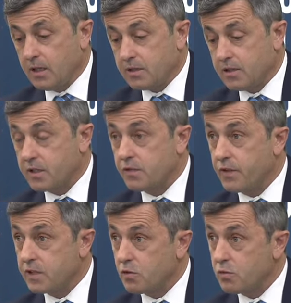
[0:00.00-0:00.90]
6
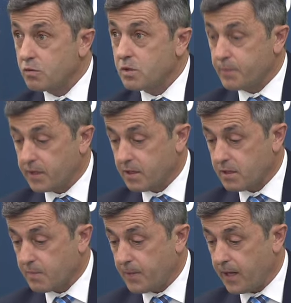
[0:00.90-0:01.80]
vessels
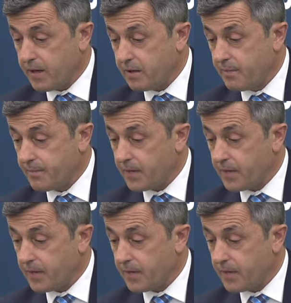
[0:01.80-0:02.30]
participated,